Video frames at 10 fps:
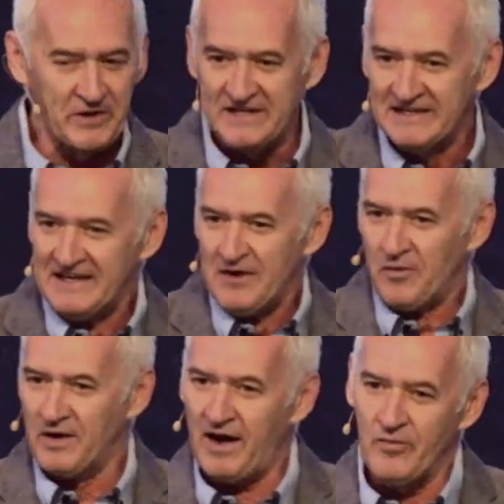morning,
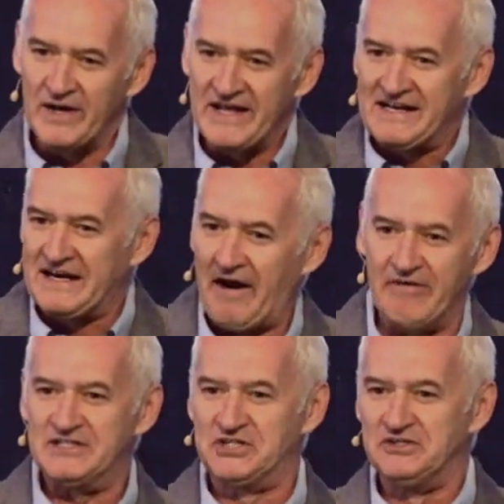well, I want to
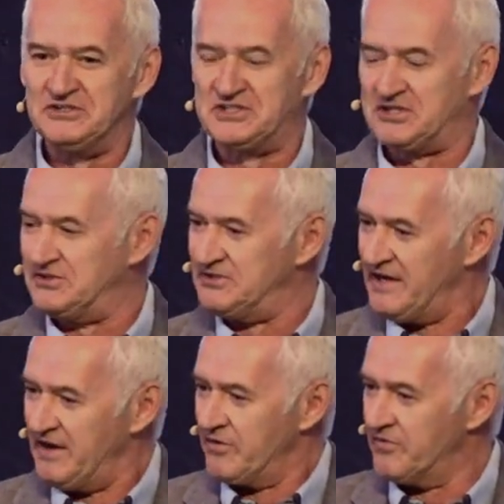encourage you
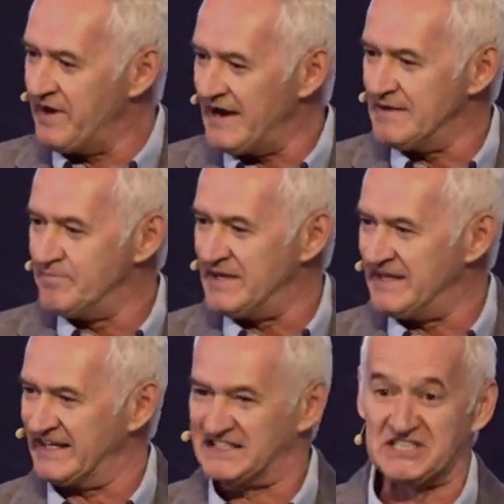to really be
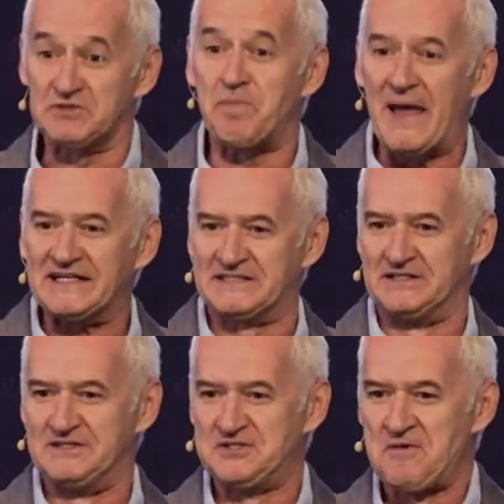
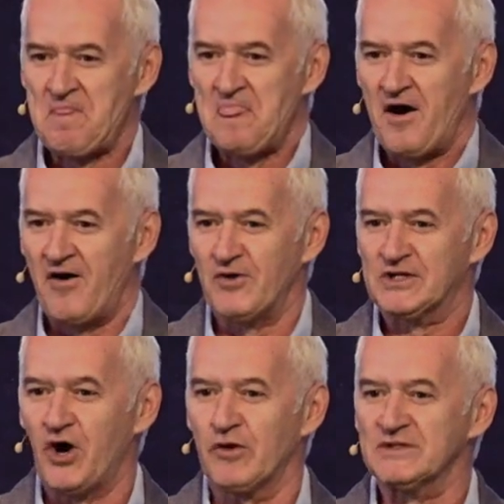expectant of
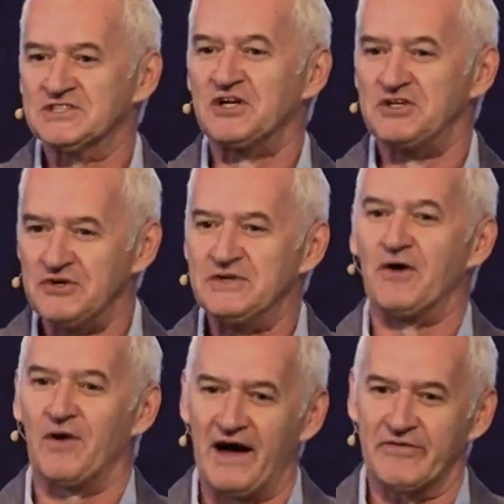what God wants to do in
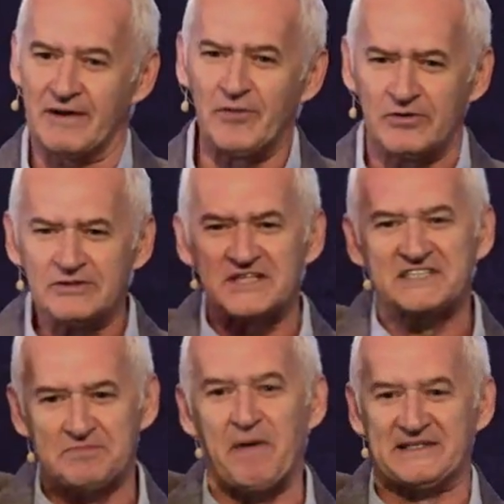your life. Come on, who's
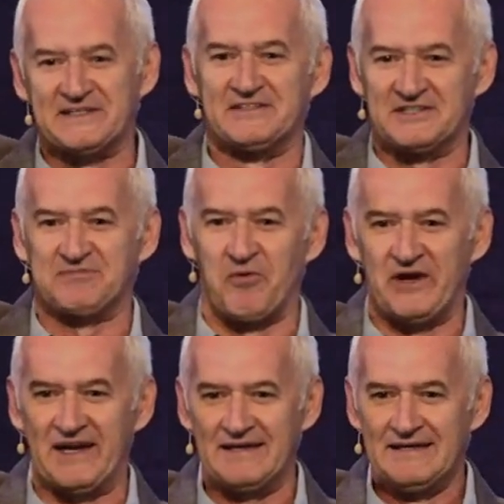expectant this
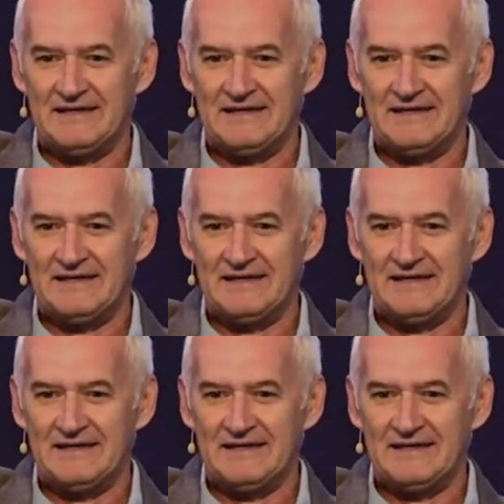morning?